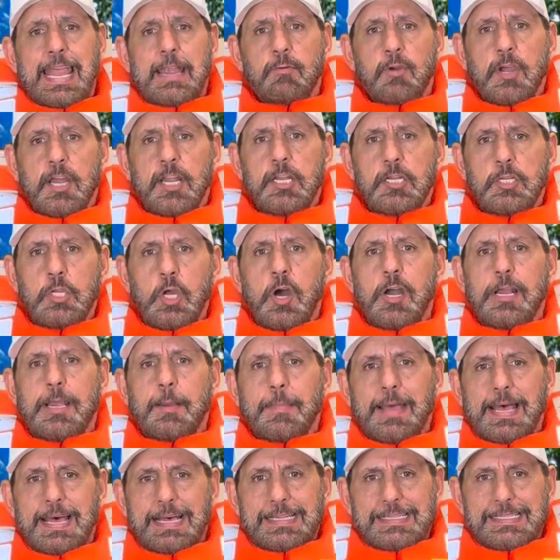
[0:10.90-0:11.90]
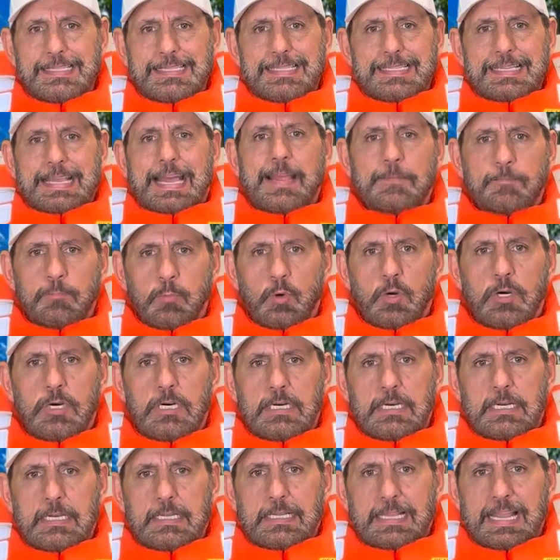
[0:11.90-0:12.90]
we're going to talk about Type
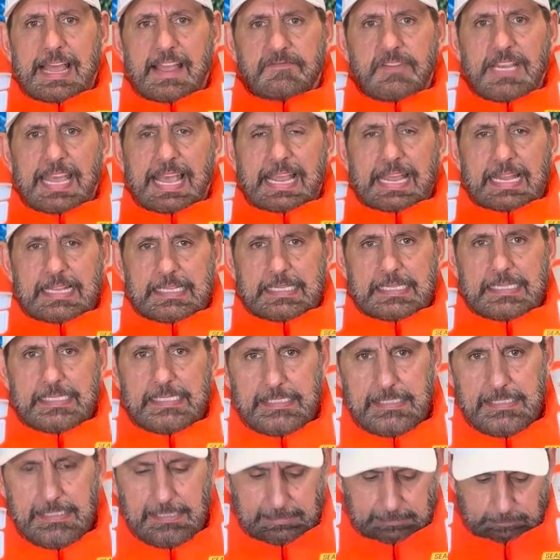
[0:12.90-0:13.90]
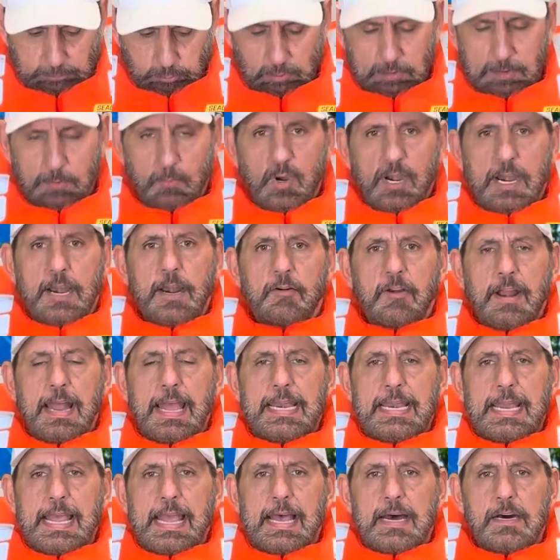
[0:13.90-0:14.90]
1 life jackets, what I'm wearing
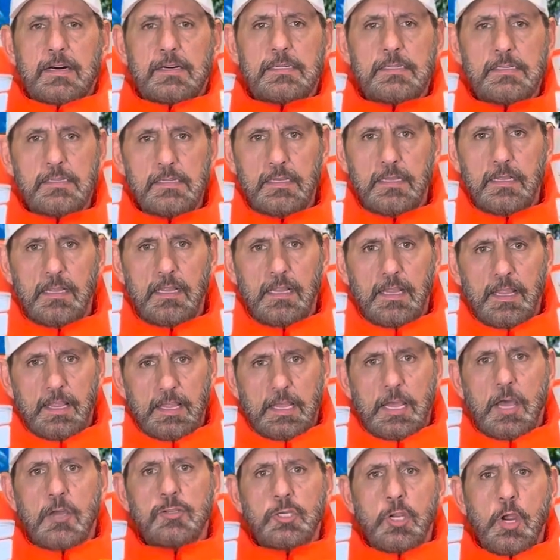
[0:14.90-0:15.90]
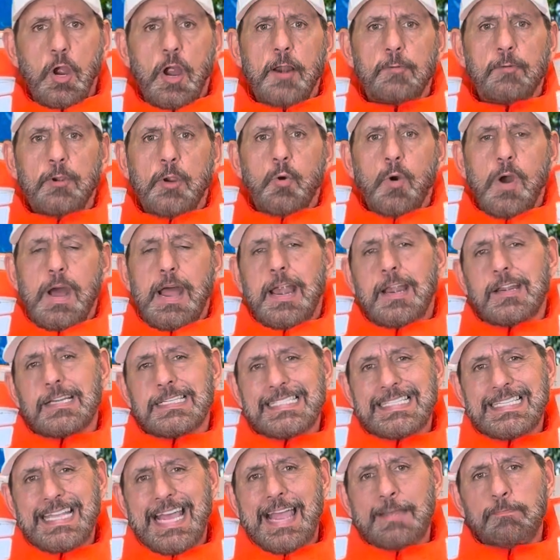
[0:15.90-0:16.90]
right now. Coast Guard
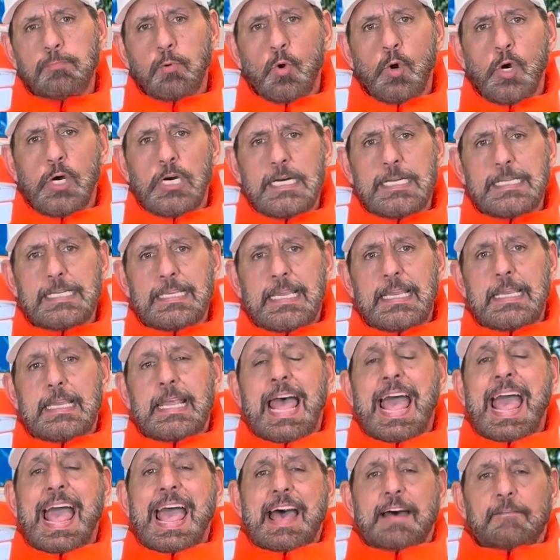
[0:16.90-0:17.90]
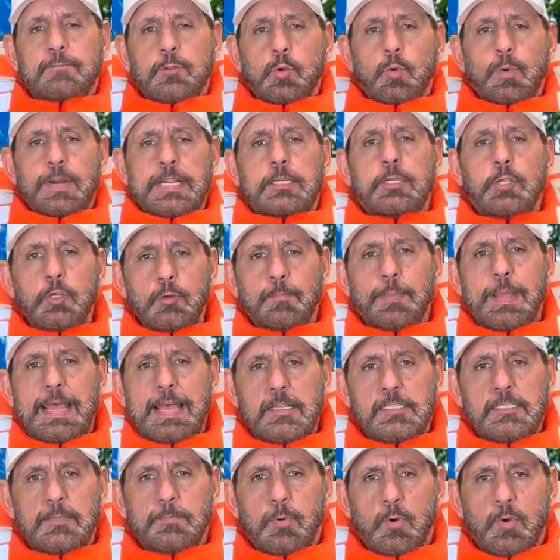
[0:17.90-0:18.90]
requires Type 1 to have 22
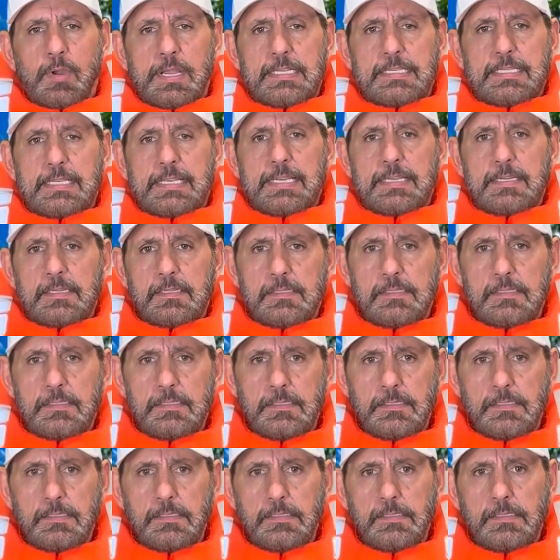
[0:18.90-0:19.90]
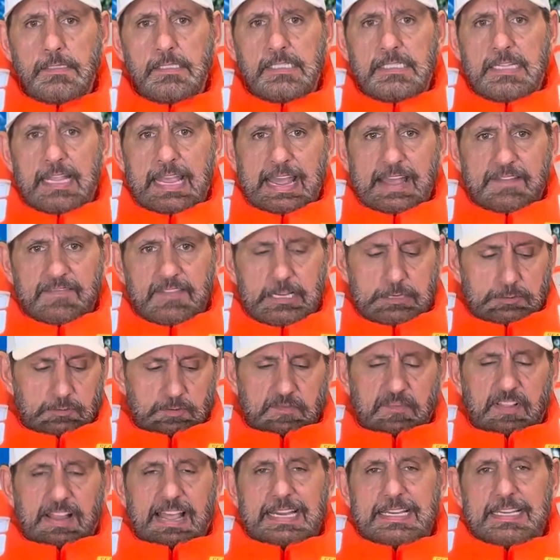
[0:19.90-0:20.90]
pounds of buoyancy, have this
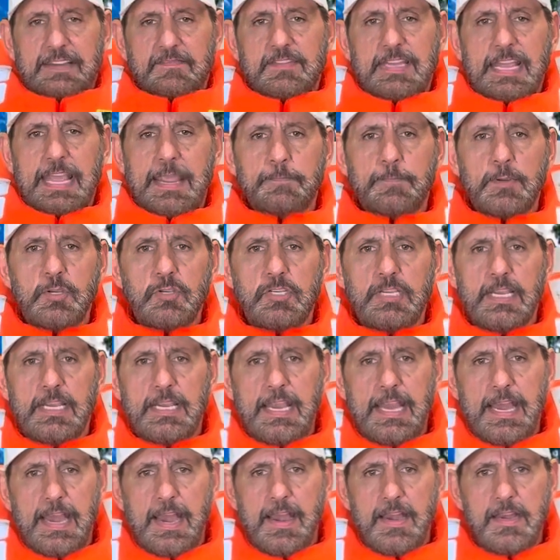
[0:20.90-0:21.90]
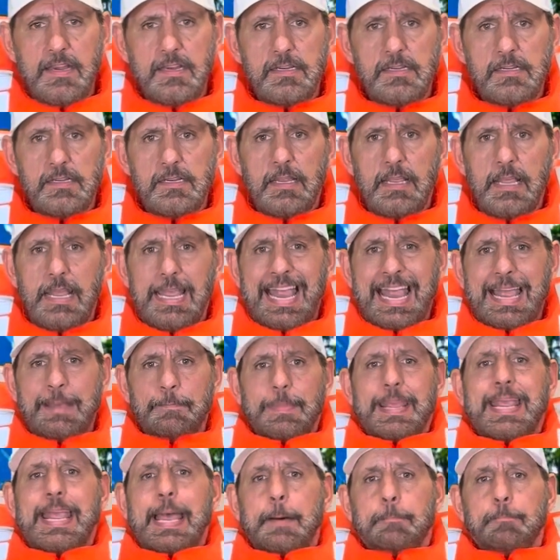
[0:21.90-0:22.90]
reflective tape you see here, and
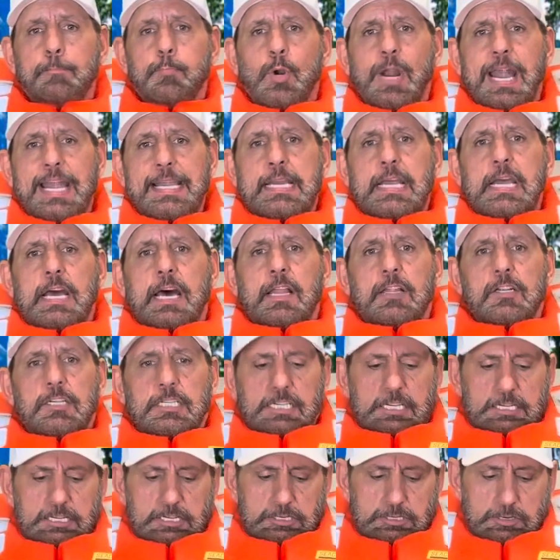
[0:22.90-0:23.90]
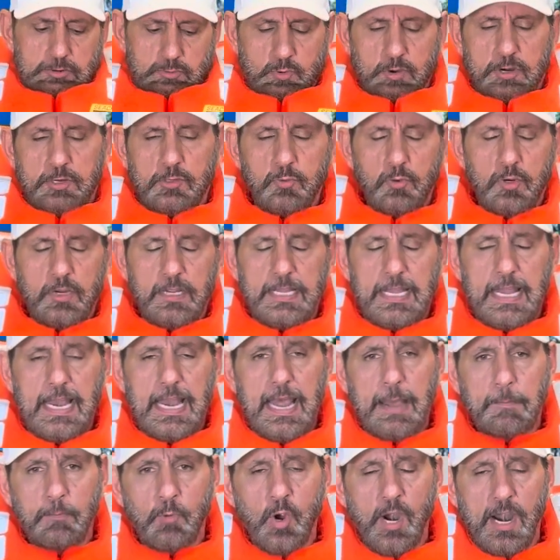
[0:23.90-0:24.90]
be a bright color such as the orange one that
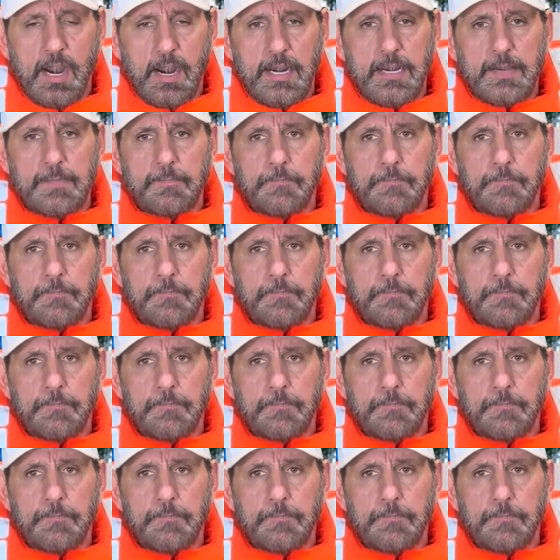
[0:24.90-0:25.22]
I'm wearing.